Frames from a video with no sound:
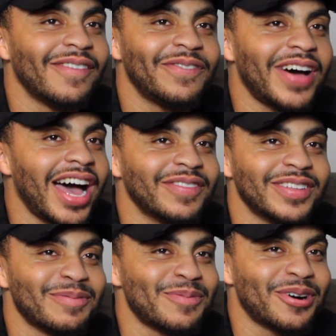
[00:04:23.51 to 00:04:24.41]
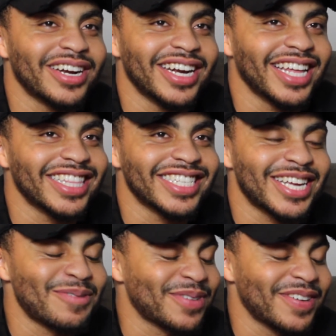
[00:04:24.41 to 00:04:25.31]
5 a.m. at this
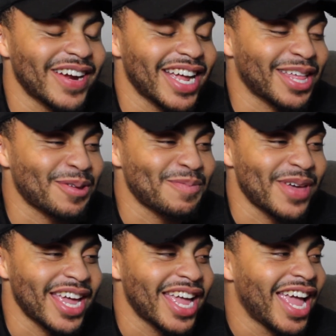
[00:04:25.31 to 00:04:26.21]
company, right, LEMA,